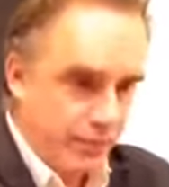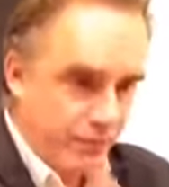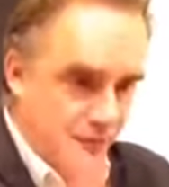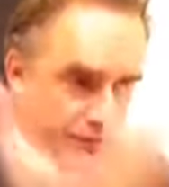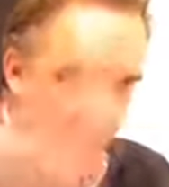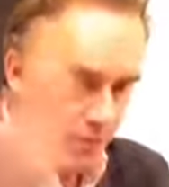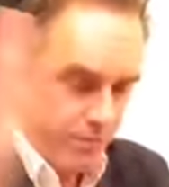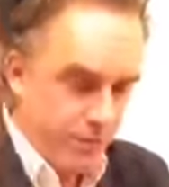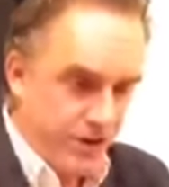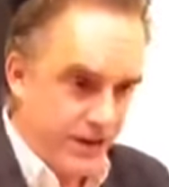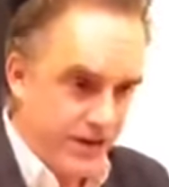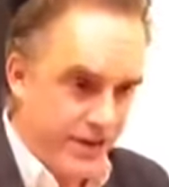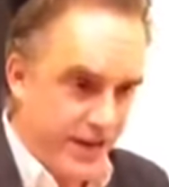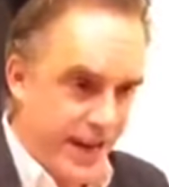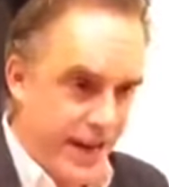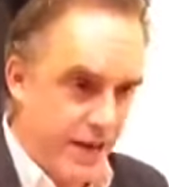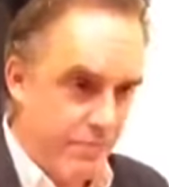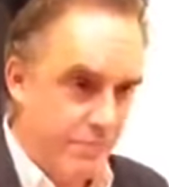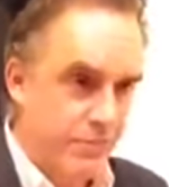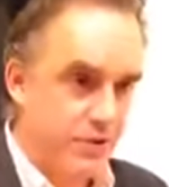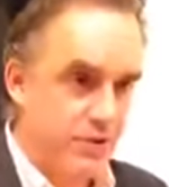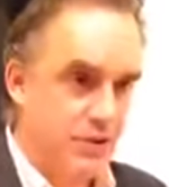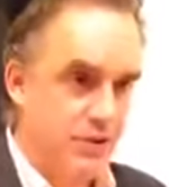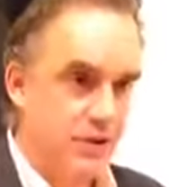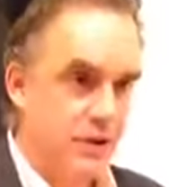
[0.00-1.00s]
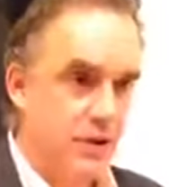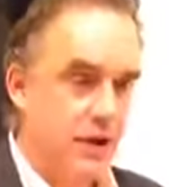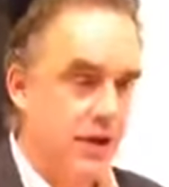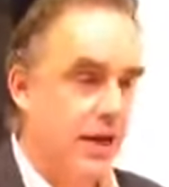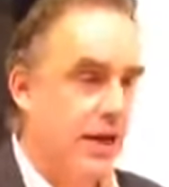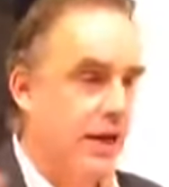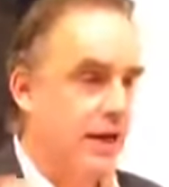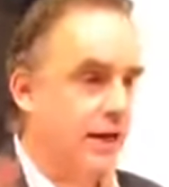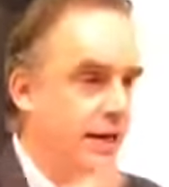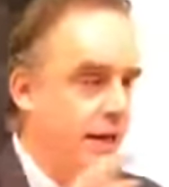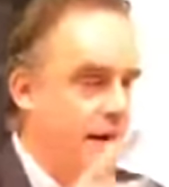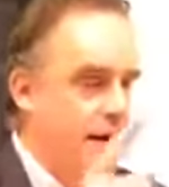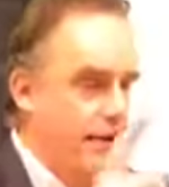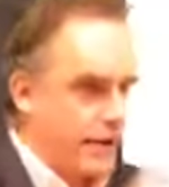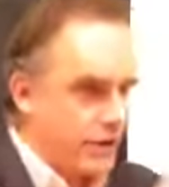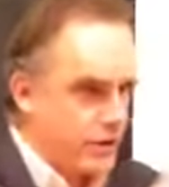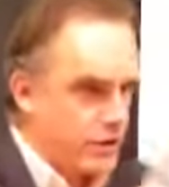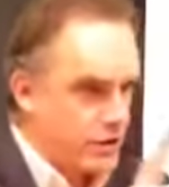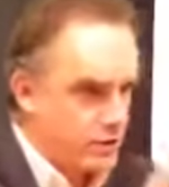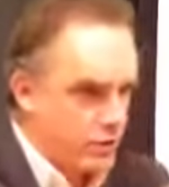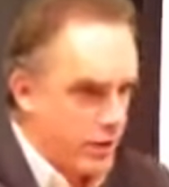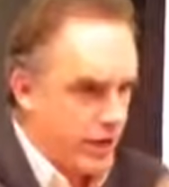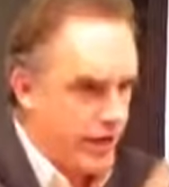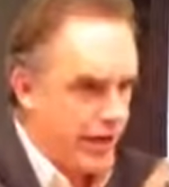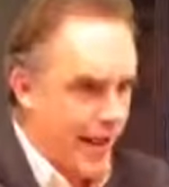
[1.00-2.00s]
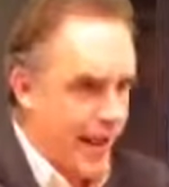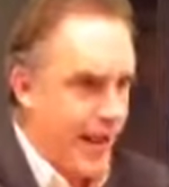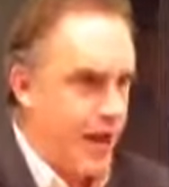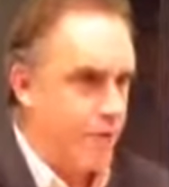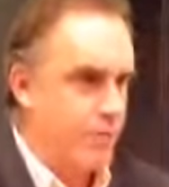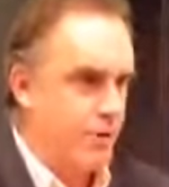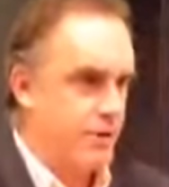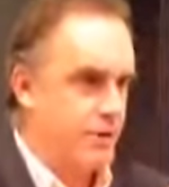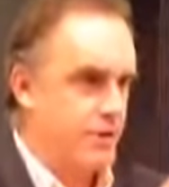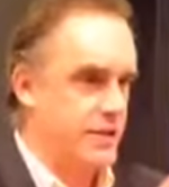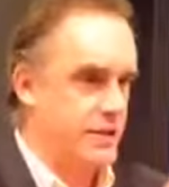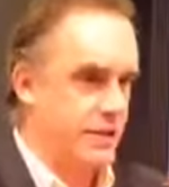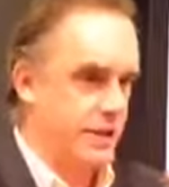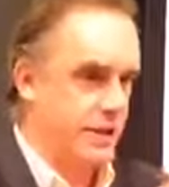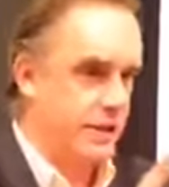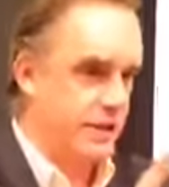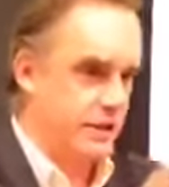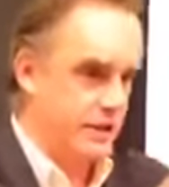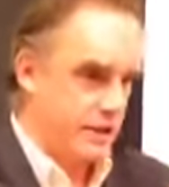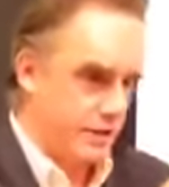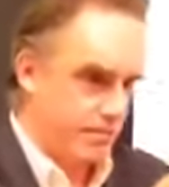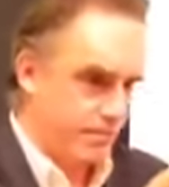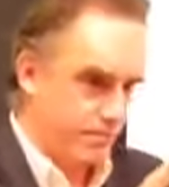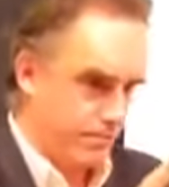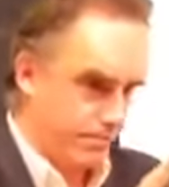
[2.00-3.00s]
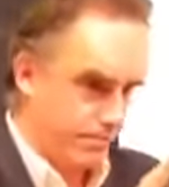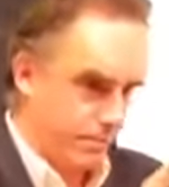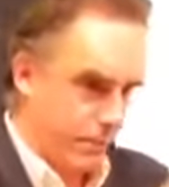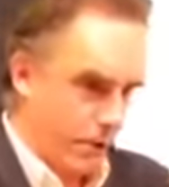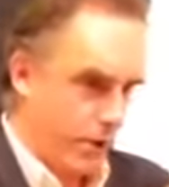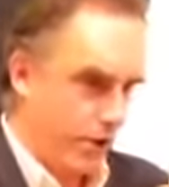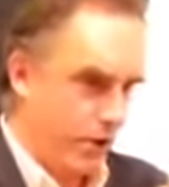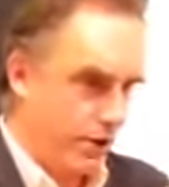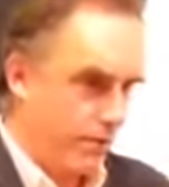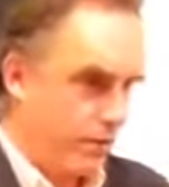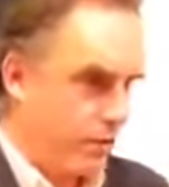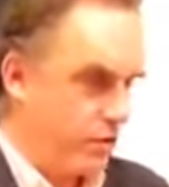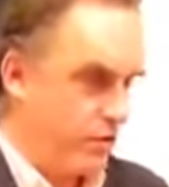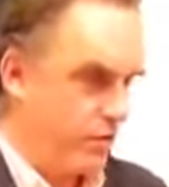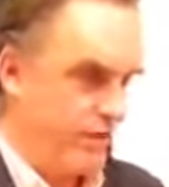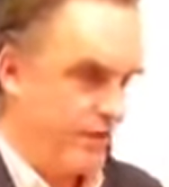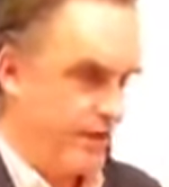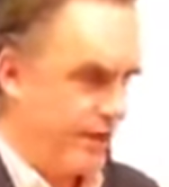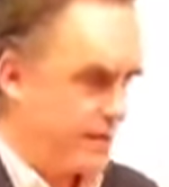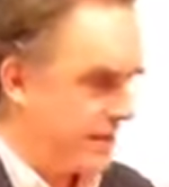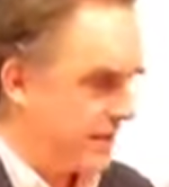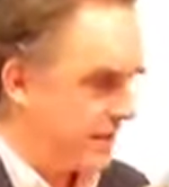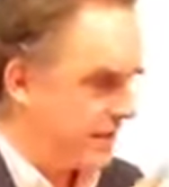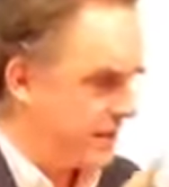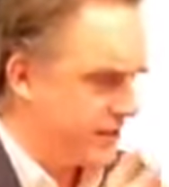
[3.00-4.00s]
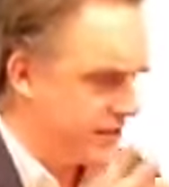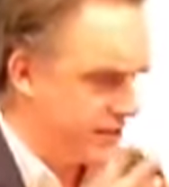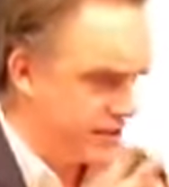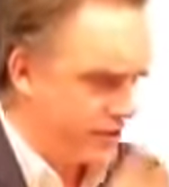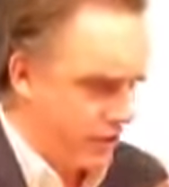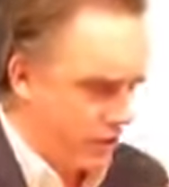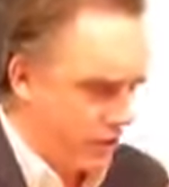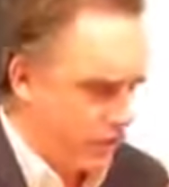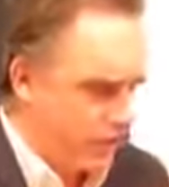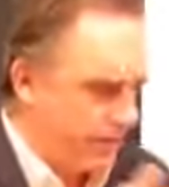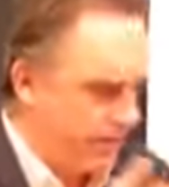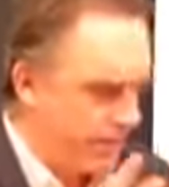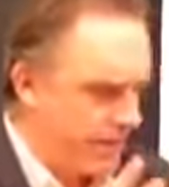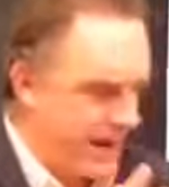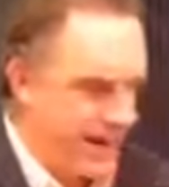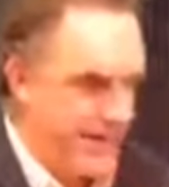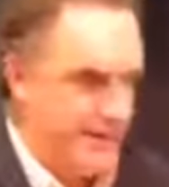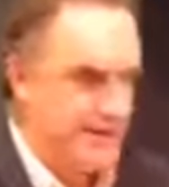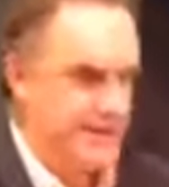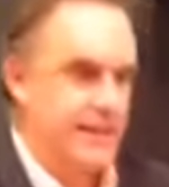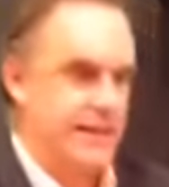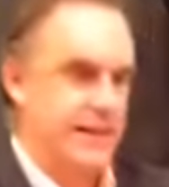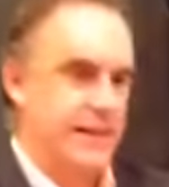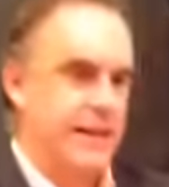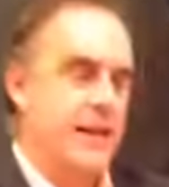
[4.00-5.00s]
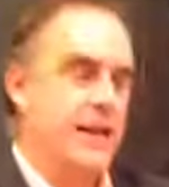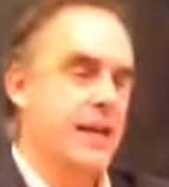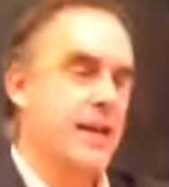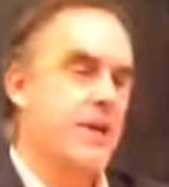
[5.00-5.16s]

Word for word: up from the depths. Now, here's what happens in this part of the movie. It's, it's so amazing.